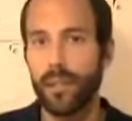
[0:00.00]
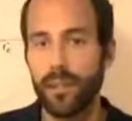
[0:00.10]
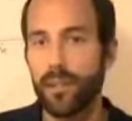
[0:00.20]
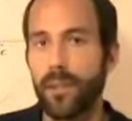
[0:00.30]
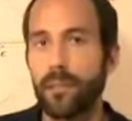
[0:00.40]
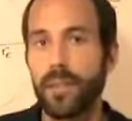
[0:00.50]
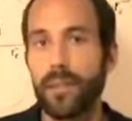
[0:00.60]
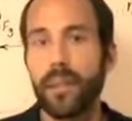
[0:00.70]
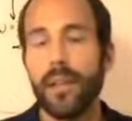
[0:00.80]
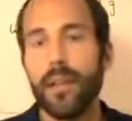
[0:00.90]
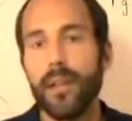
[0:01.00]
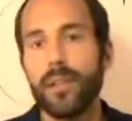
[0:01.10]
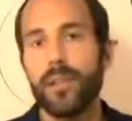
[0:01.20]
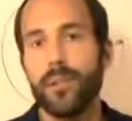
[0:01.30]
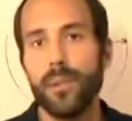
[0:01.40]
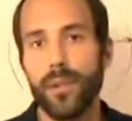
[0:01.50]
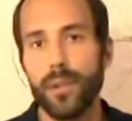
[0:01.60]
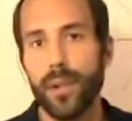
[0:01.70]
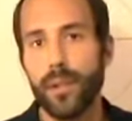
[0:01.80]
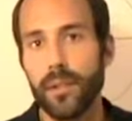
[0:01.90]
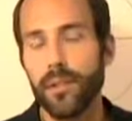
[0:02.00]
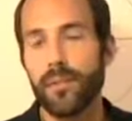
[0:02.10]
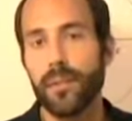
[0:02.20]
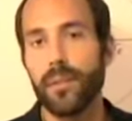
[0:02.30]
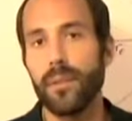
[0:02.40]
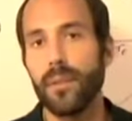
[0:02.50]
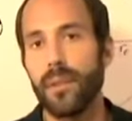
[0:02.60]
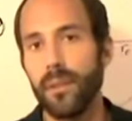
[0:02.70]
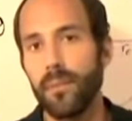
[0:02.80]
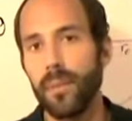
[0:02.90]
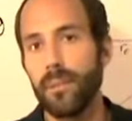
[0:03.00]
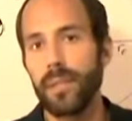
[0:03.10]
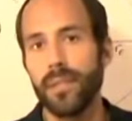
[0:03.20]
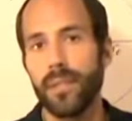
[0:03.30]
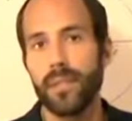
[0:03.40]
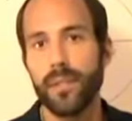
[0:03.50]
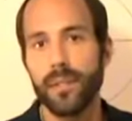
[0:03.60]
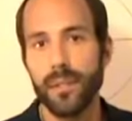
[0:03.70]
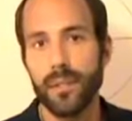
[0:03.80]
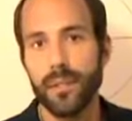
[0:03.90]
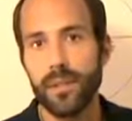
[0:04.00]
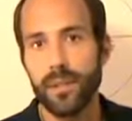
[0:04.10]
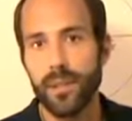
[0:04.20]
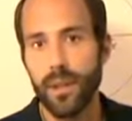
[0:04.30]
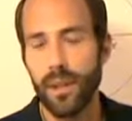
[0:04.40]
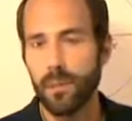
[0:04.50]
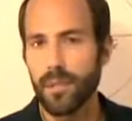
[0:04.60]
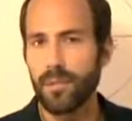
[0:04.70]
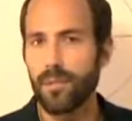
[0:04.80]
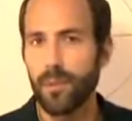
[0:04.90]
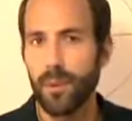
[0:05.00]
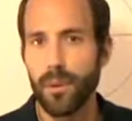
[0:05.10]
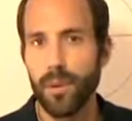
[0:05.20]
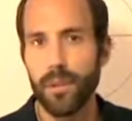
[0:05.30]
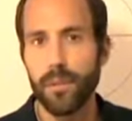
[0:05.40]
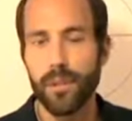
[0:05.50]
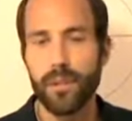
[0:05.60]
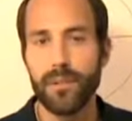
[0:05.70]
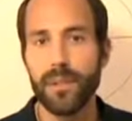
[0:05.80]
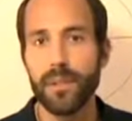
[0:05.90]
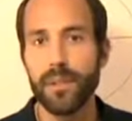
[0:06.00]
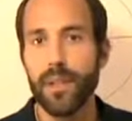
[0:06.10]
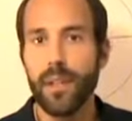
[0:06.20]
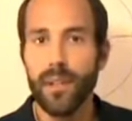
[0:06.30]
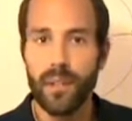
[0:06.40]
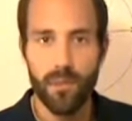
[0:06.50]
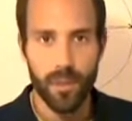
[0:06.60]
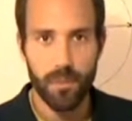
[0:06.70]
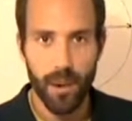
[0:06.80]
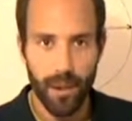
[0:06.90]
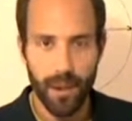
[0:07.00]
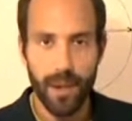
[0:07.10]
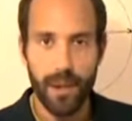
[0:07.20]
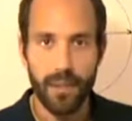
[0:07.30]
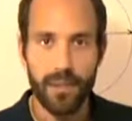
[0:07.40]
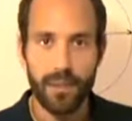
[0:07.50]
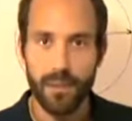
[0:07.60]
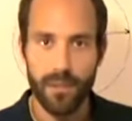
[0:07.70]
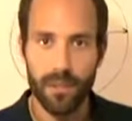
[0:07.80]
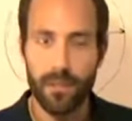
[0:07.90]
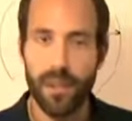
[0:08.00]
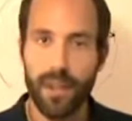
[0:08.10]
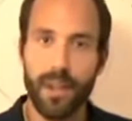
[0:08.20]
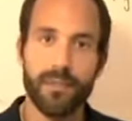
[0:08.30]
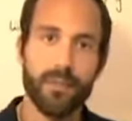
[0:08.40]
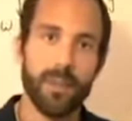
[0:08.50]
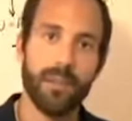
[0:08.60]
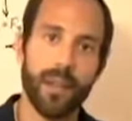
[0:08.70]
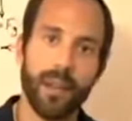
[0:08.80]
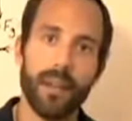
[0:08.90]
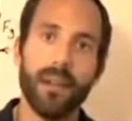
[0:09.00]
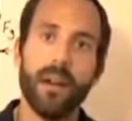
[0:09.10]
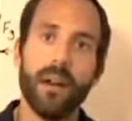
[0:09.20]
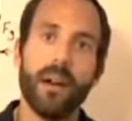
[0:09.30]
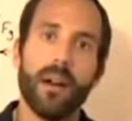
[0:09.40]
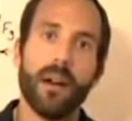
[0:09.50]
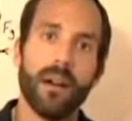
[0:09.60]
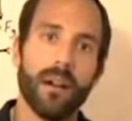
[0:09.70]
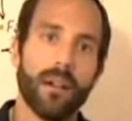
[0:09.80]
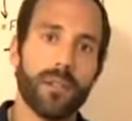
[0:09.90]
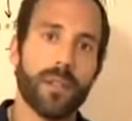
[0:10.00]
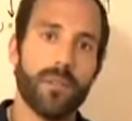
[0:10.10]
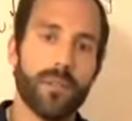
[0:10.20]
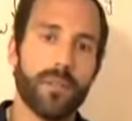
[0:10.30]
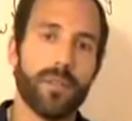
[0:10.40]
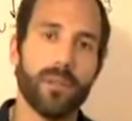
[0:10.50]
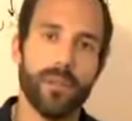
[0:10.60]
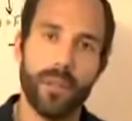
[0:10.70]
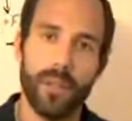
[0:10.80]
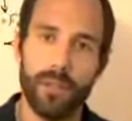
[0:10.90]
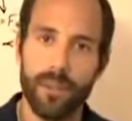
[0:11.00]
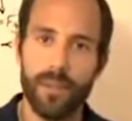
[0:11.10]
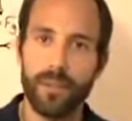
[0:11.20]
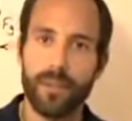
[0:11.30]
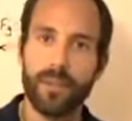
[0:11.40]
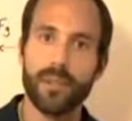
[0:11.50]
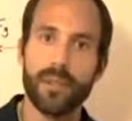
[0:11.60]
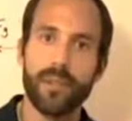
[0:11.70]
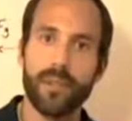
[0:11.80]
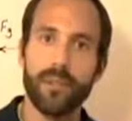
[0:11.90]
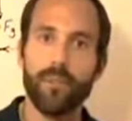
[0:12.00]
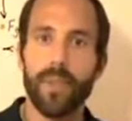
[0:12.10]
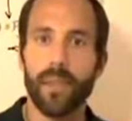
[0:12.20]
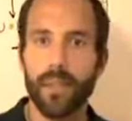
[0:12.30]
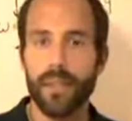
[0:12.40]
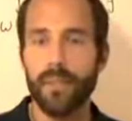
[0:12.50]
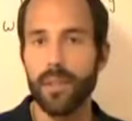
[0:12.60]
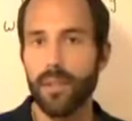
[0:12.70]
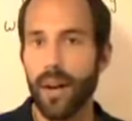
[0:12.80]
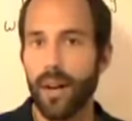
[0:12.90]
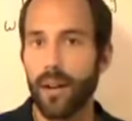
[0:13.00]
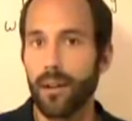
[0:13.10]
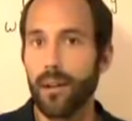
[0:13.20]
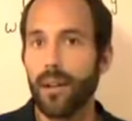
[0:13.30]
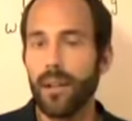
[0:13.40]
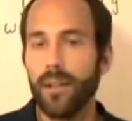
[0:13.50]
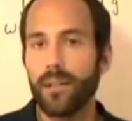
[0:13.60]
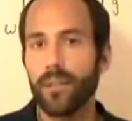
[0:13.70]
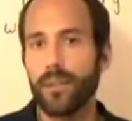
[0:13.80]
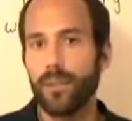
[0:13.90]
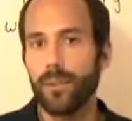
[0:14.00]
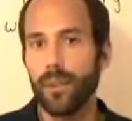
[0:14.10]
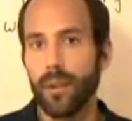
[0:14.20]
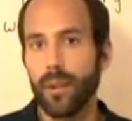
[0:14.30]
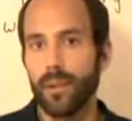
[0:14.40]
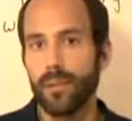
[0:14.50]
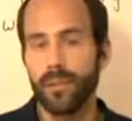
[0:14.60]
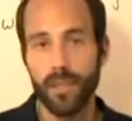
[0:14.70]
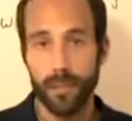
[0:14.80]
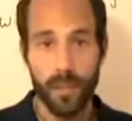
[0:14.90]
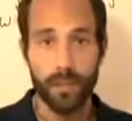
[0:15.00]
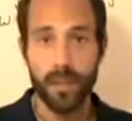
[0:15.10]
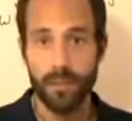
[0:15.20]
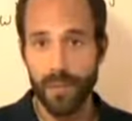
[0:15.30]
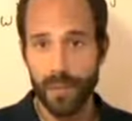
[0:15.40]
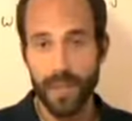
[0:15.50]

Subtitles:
in the description to a trailer for the BBC series episode 4, Human Universe, in which Professor Brian Cox from the UK, travels to the Glenn Research Center in Cleveland, Ohio, to do an experiment with